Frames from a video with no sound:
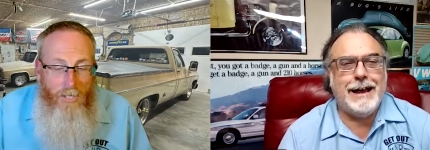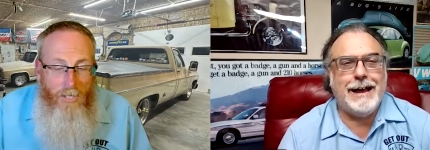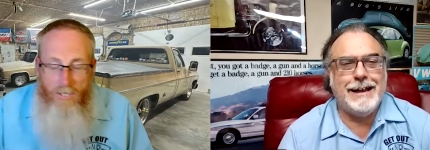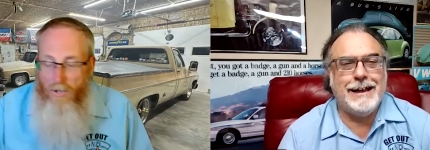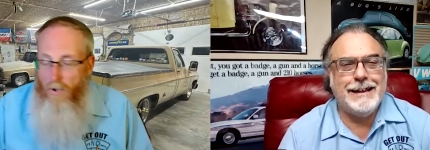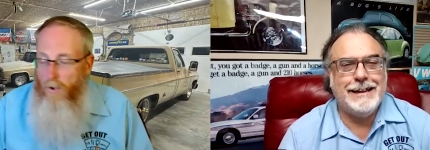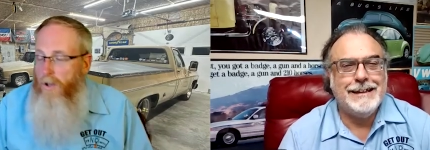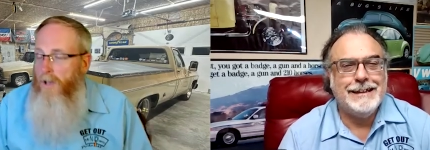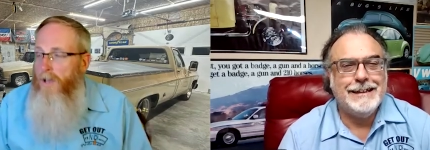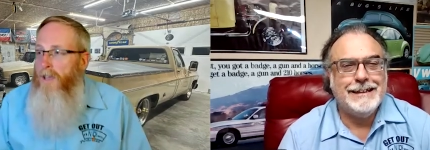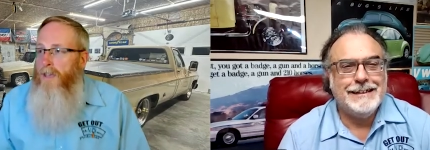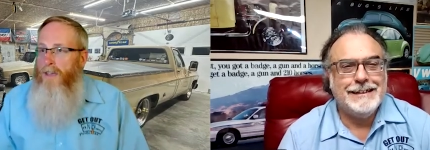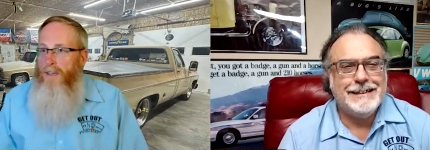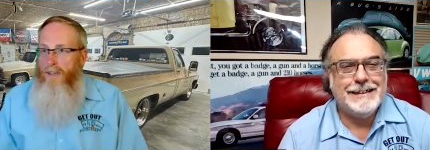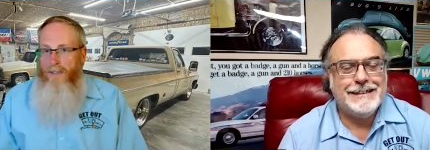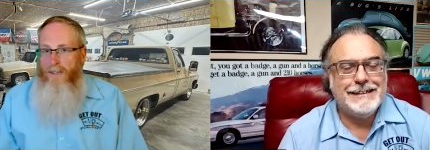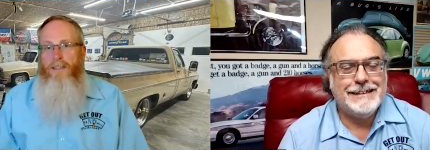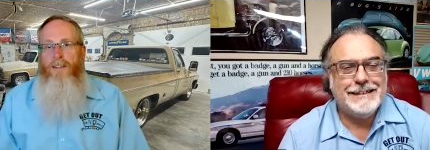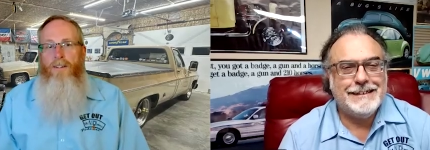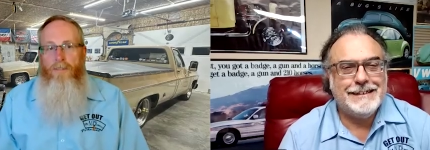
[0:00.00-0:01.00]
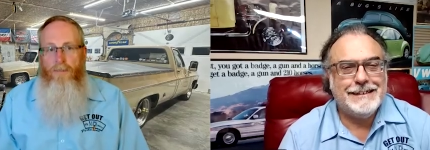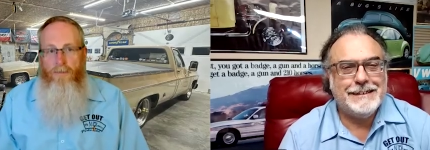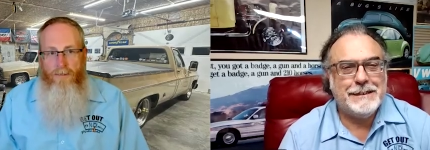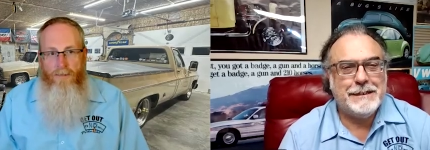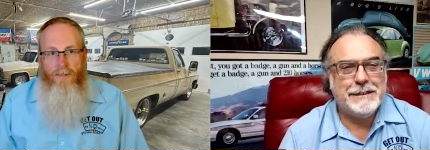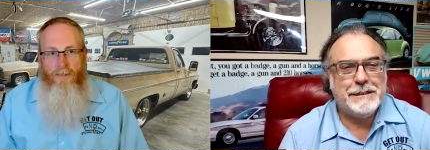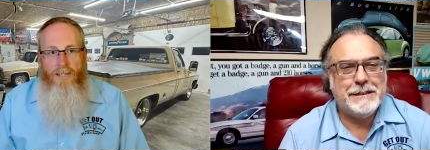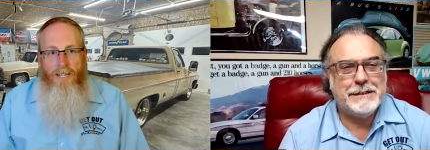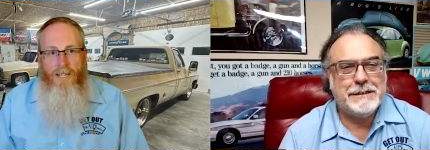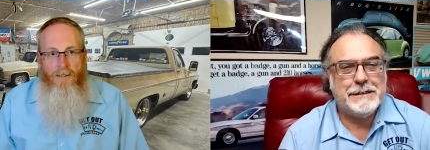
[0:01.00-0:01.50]
Speaker 1: So, you know,
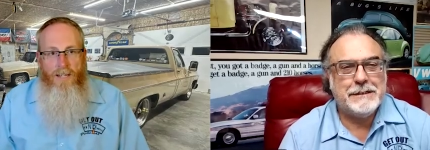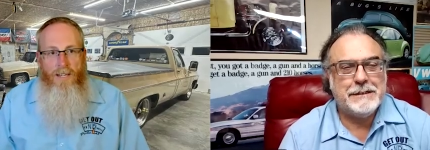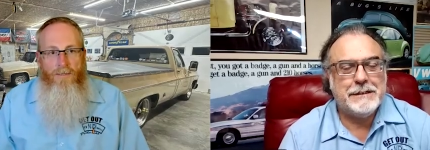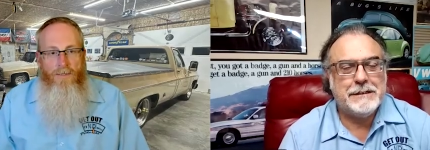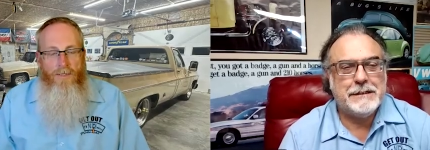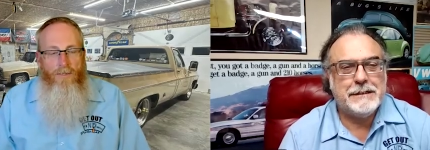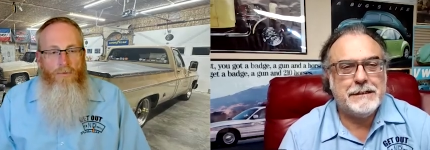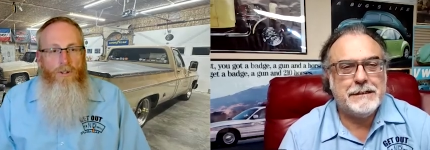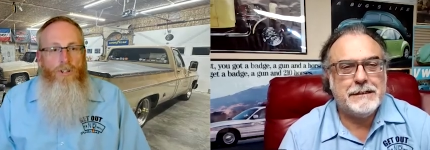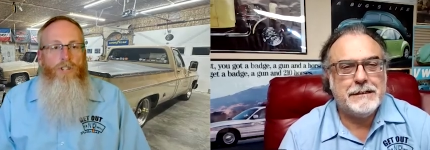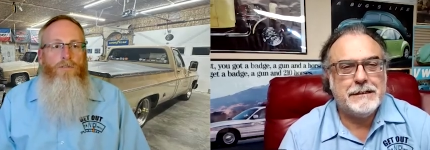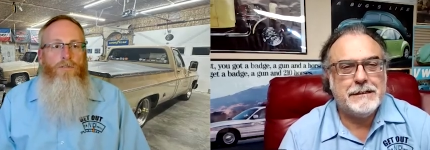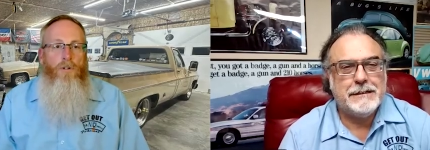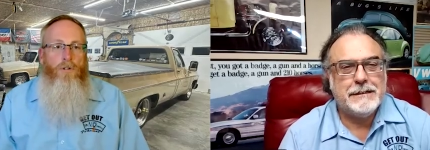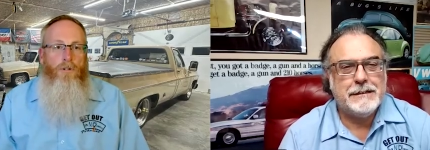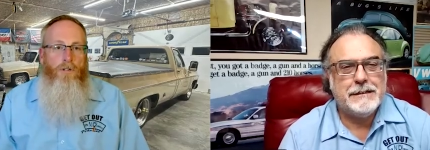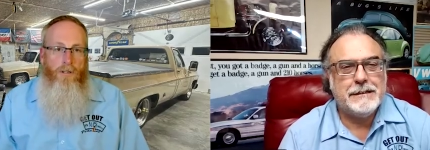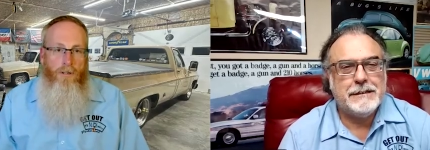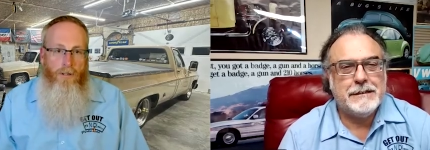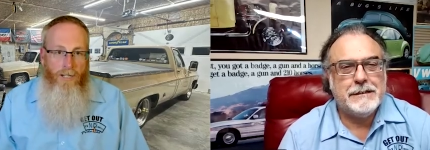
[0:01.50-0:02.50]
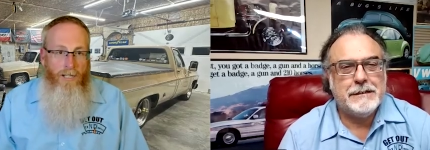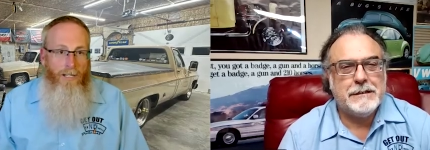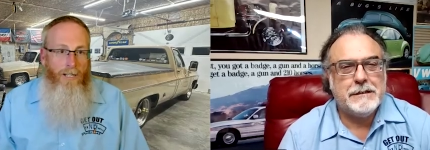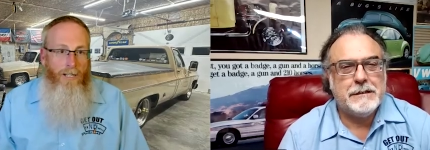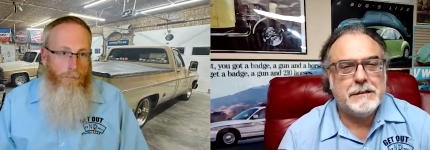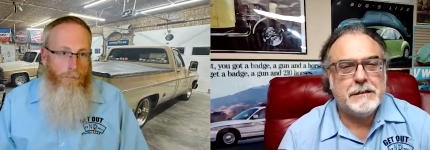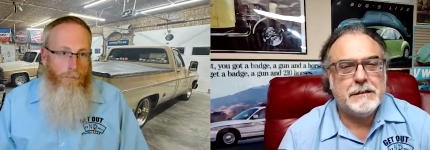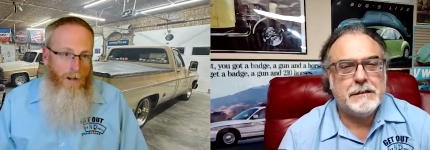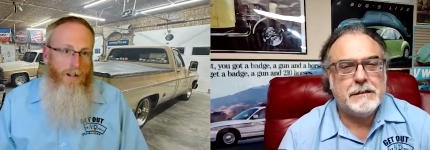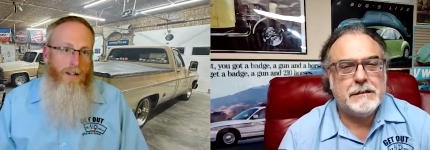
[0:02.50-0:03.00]
even the rich folks are illegal
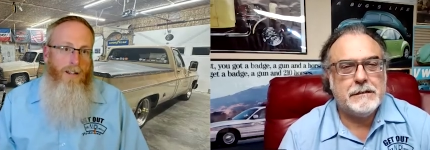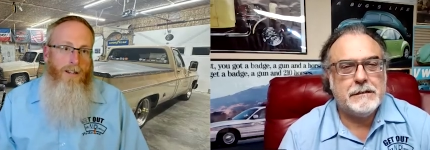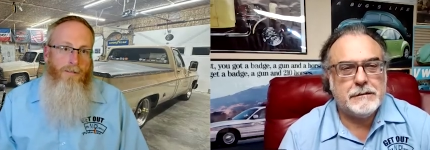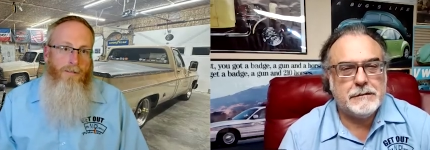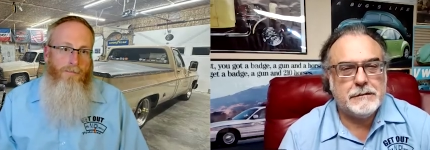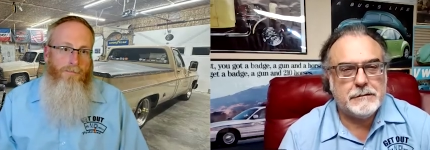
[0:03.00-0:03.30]
parking.